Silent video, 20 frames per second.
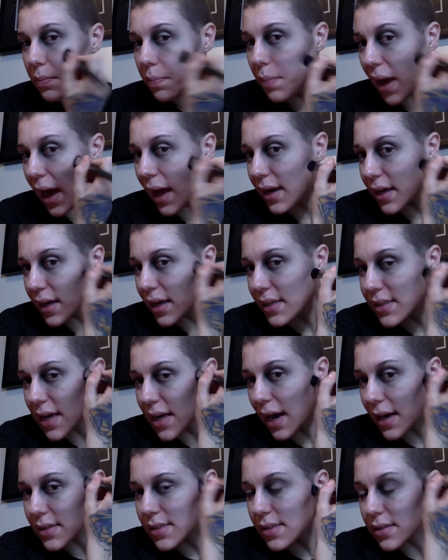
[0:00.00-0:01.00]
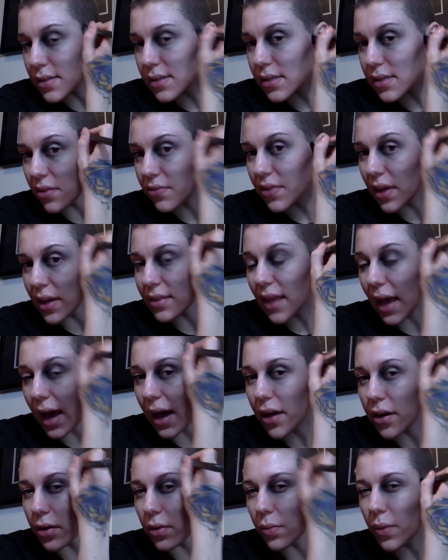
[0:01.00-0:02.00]
panic attacks and stuff like
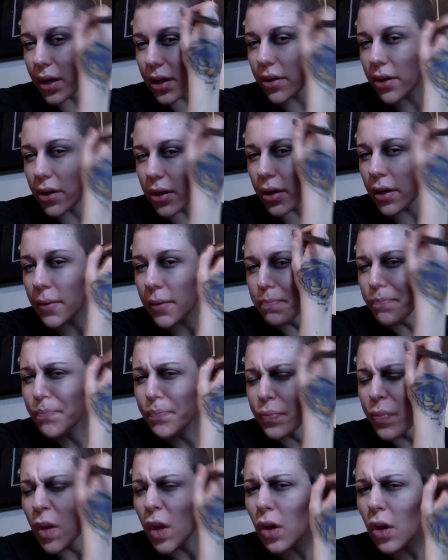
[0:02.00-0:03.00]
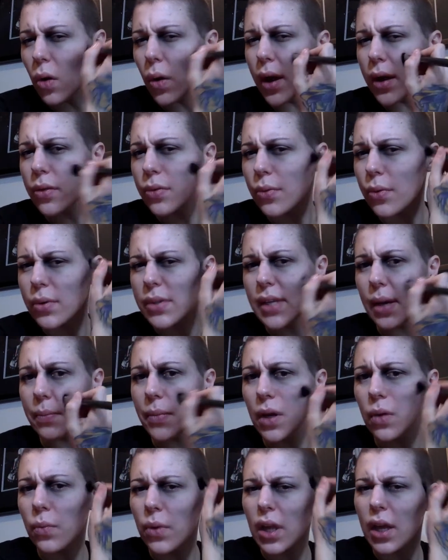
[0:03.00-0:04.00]
that, or when you're going through
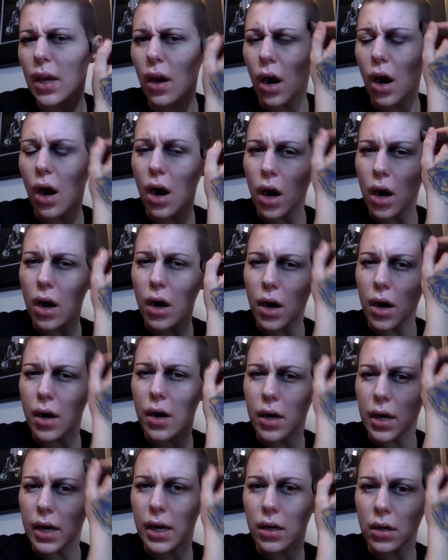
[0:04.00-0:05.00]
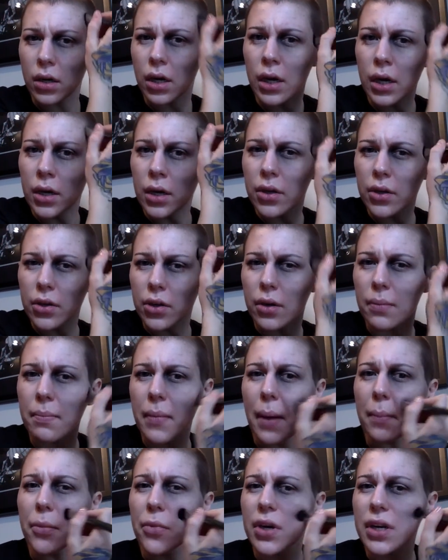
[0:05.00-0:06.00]
something really hard and your
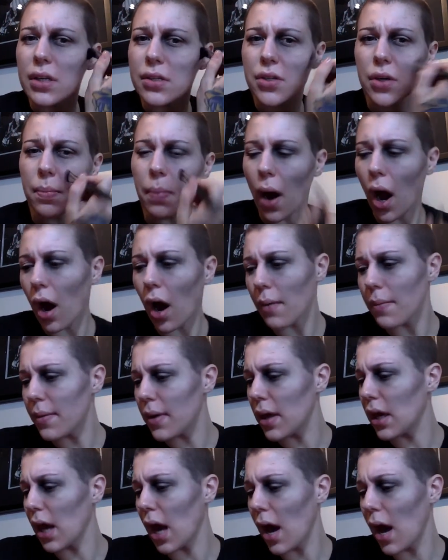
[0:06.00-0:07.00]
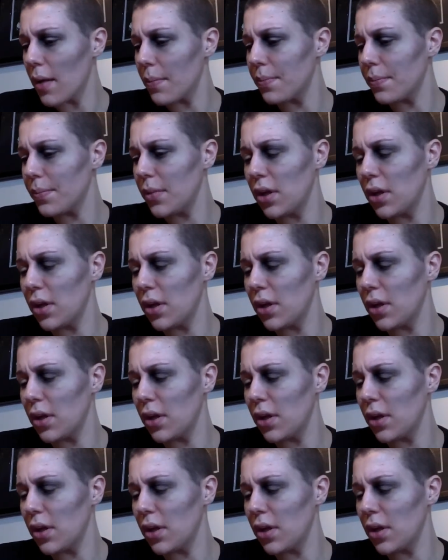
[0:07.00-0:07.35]
memories are popping up.